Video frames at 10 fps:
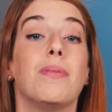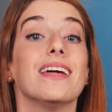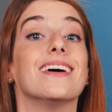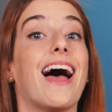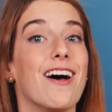
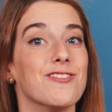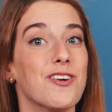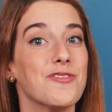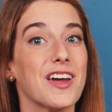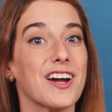But have
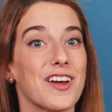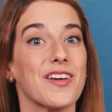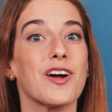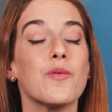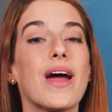no fear,
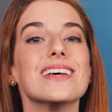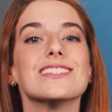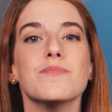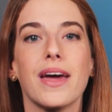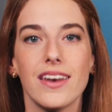there are ways
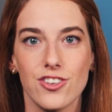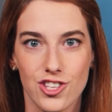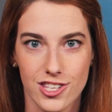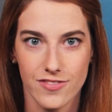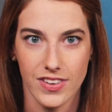to manage this